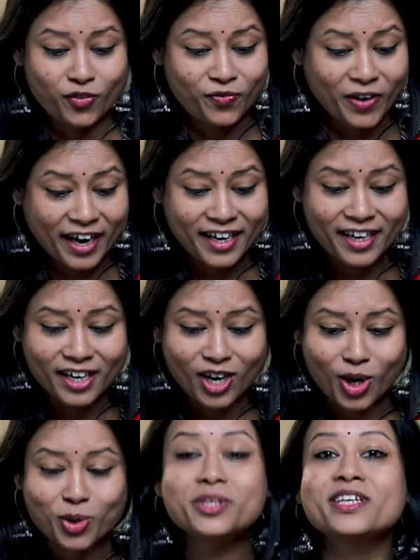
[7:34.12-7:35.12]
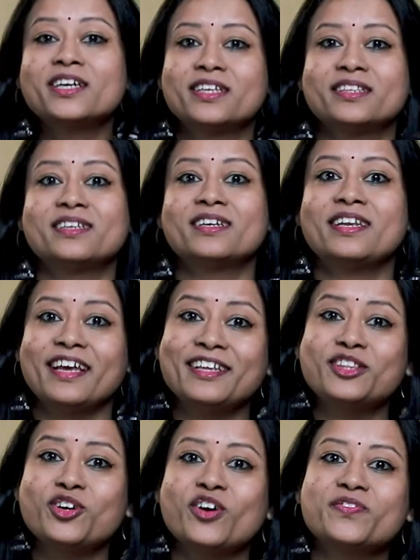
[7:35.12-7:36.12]
to find out the
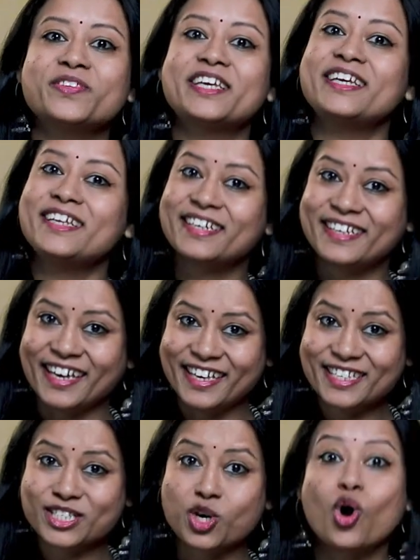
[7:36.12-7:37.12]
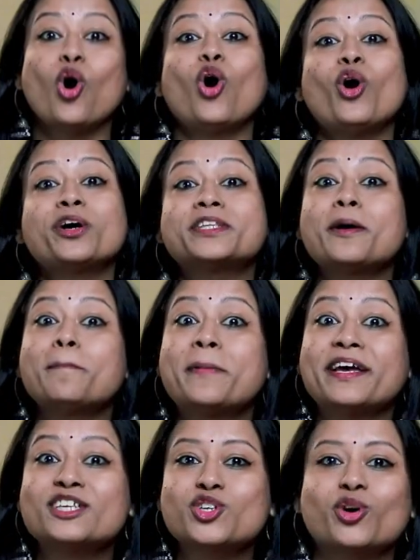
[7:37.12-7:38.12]
length of the desk or the
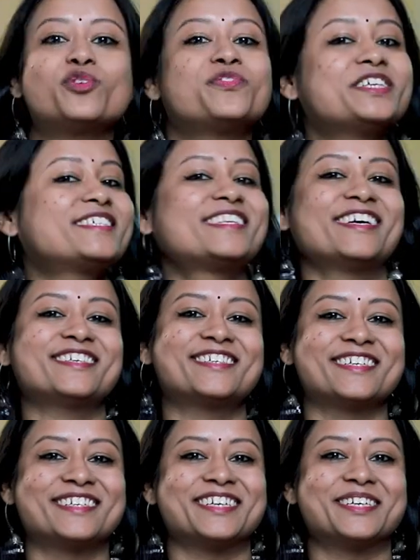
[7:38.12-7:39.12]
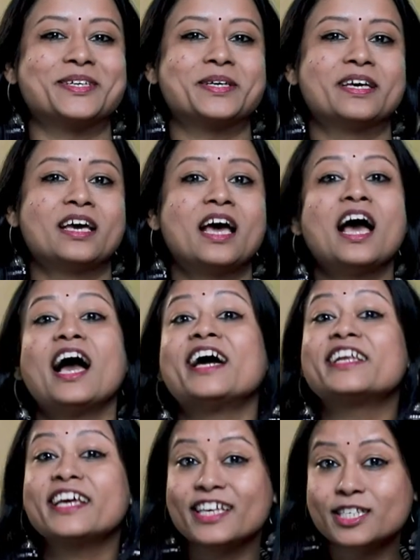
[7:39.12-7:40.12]
bench on which they are sitting
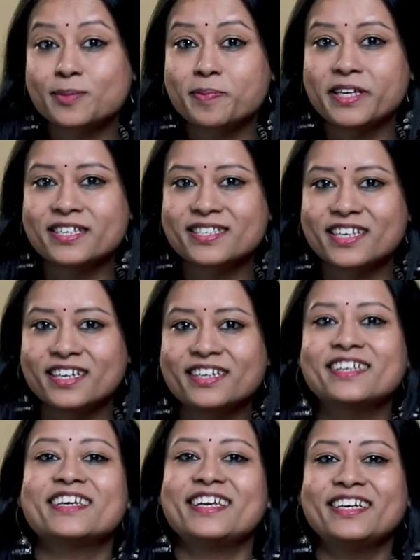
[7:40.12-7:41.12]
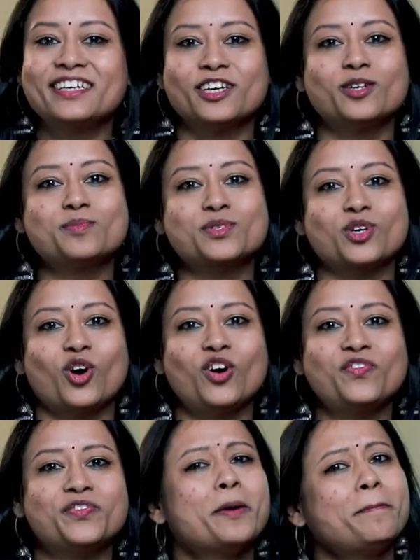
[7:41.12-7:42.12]
and express it in terms
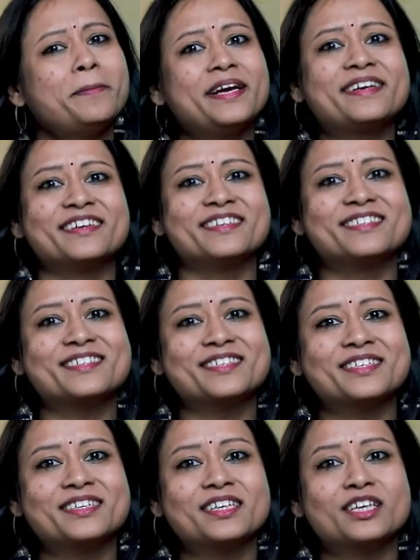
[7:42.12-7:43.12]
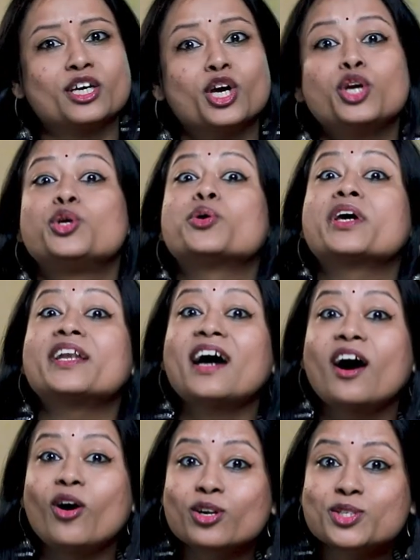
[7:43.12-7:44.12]
of meters. You can
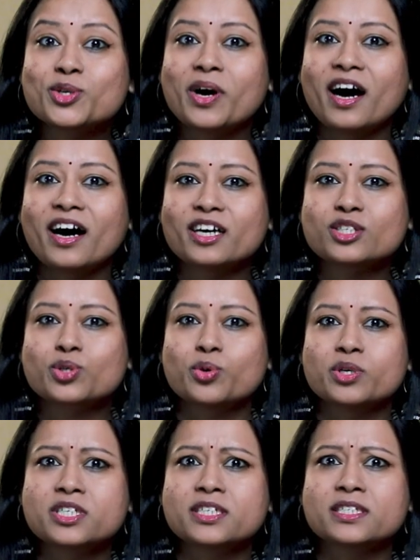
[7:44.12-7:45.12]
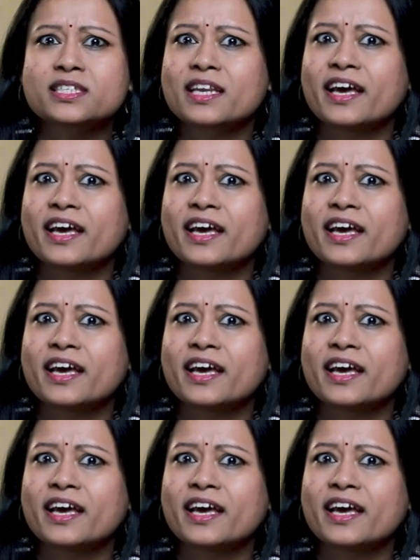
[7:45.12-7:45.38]
also ask questions